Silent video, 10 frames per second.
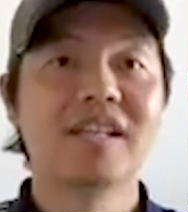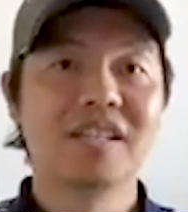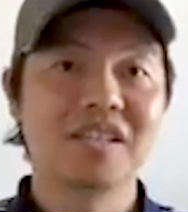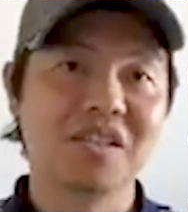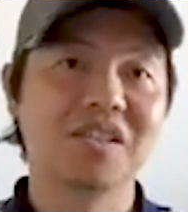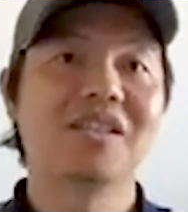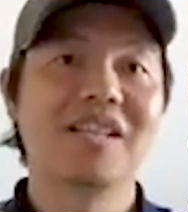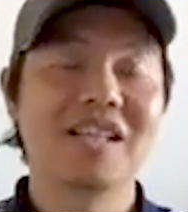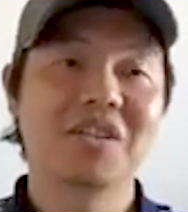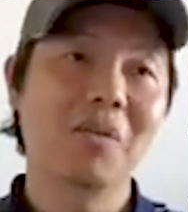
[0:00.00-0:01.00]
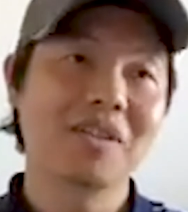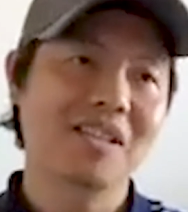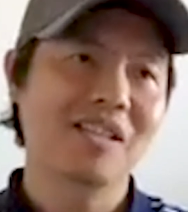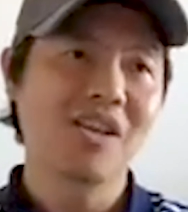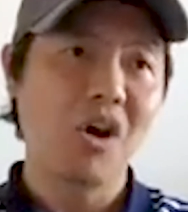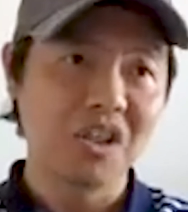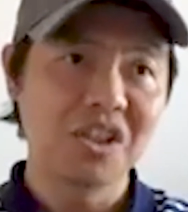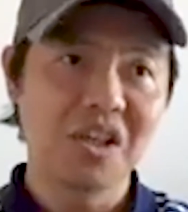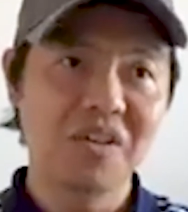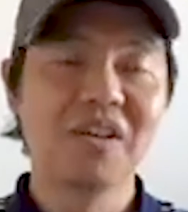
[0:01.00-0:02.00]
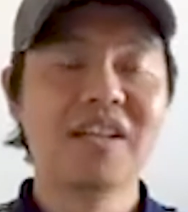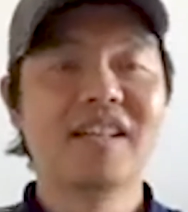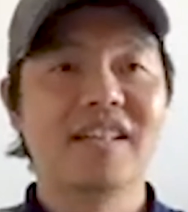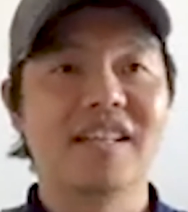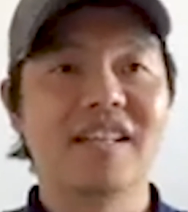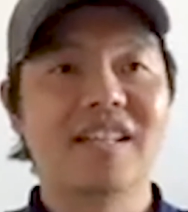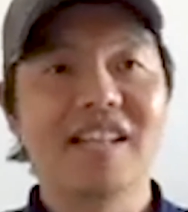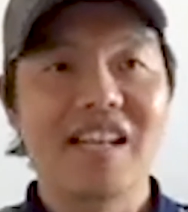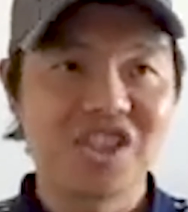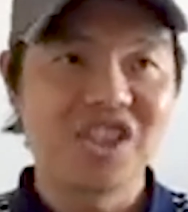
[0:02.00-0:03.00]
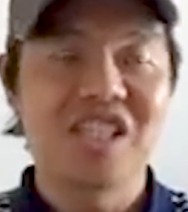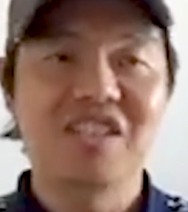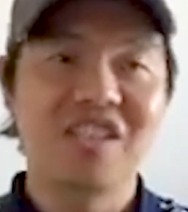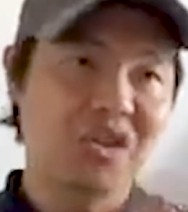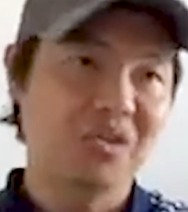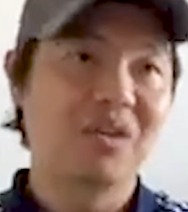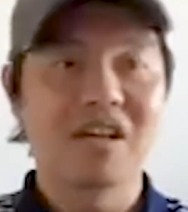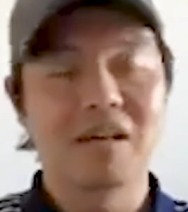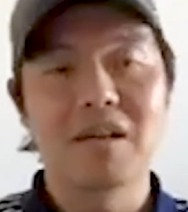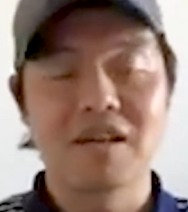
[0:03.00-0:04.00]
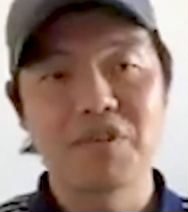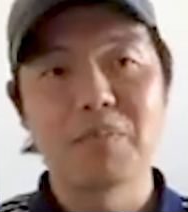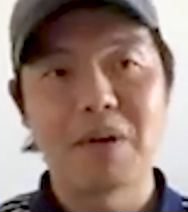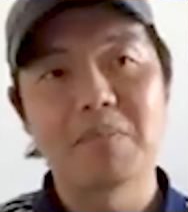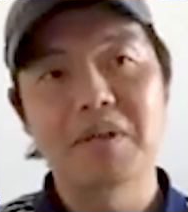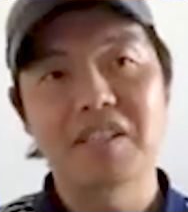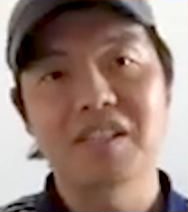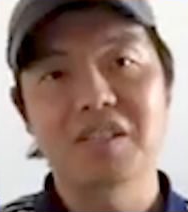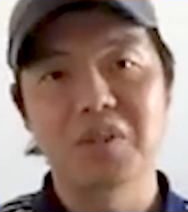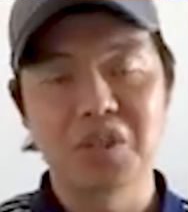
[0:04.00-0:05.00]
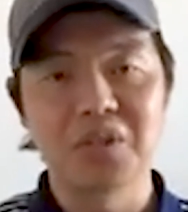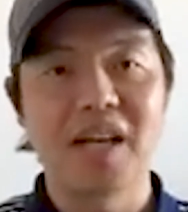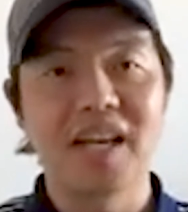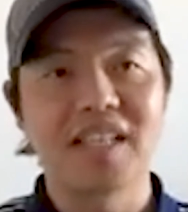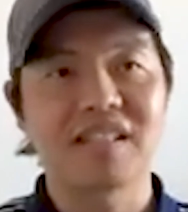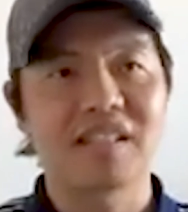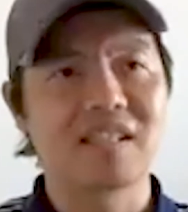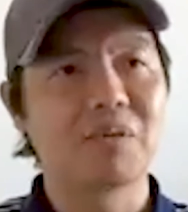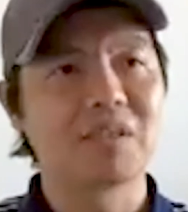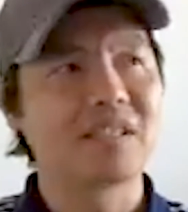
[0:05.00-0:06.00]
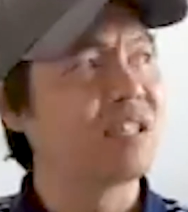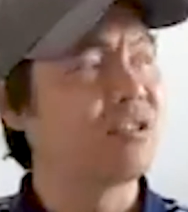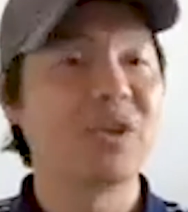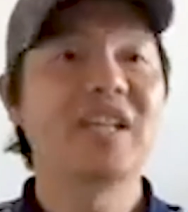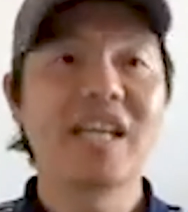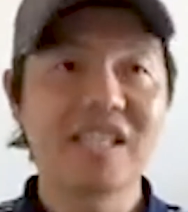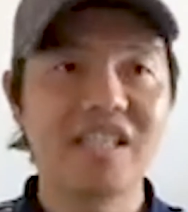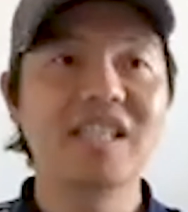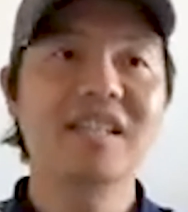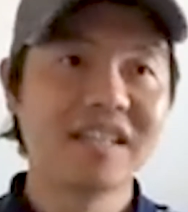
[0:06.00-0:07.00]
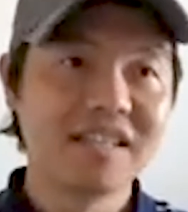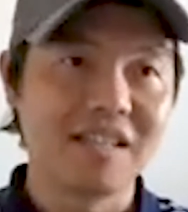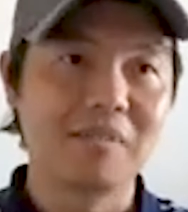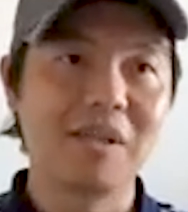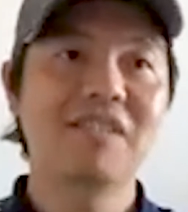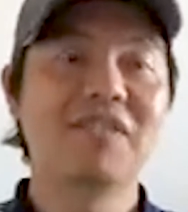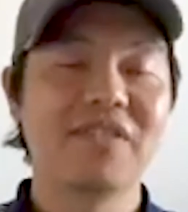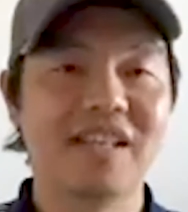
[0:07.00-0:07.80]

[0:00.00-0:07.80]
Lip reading: So yeah, so it was a condo, and then exchange it to a few properties with you guys. Like that was like 2018, I believe.